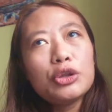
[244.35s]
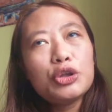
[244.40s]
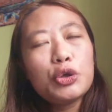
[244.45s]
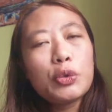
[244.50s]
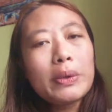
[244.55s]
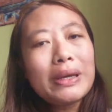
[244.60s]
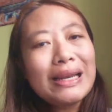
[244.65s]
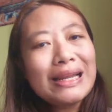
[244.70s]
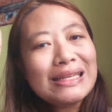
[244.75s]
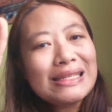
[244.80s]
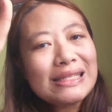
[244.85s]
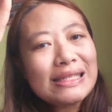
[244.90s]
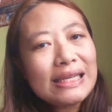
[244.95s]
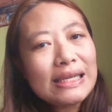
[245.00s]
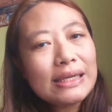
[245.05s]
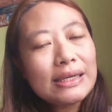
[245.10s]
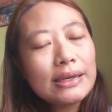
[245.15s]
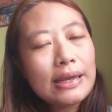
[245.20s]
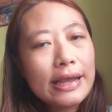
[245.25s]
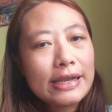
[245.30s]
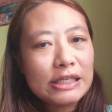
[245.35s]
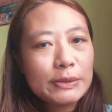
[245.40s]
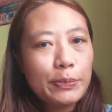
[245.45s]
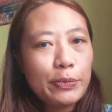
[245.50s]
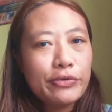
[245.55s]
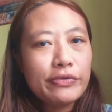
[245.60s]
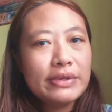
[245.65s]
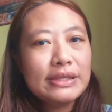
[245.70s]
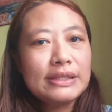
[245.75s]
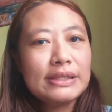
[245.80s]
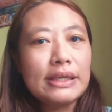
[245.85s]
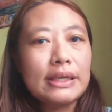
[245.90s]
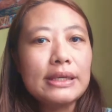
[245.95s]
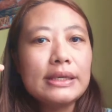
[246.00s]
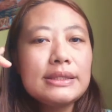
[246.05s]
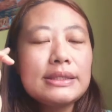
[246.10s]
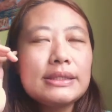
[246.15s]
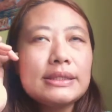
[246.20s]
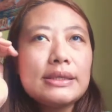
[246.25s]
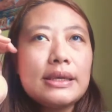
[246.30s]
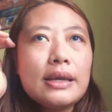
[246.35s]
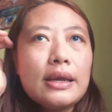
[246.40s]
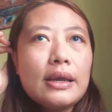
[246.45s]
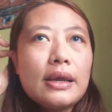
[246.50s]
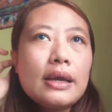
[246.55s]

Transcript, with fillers: dualistic experiences